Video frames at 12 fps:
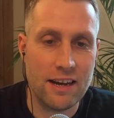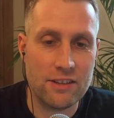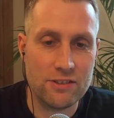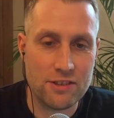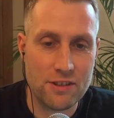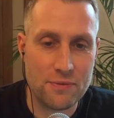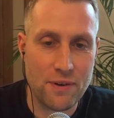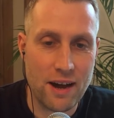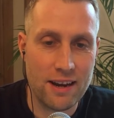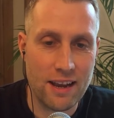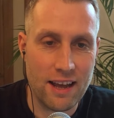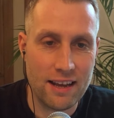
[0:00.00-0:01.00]
and so the
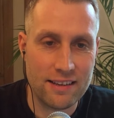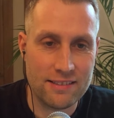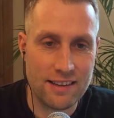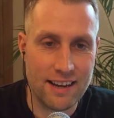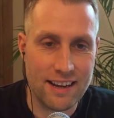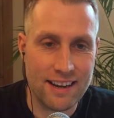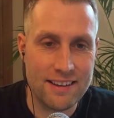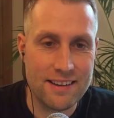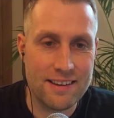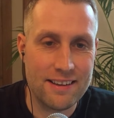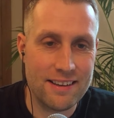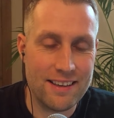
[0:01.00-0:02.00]
fine lines are,
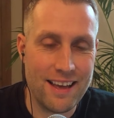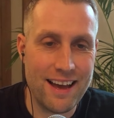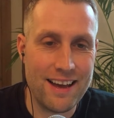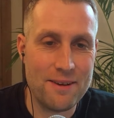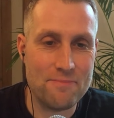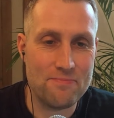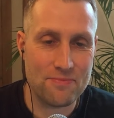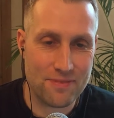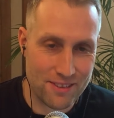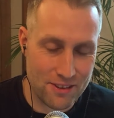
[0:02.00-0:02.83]
um,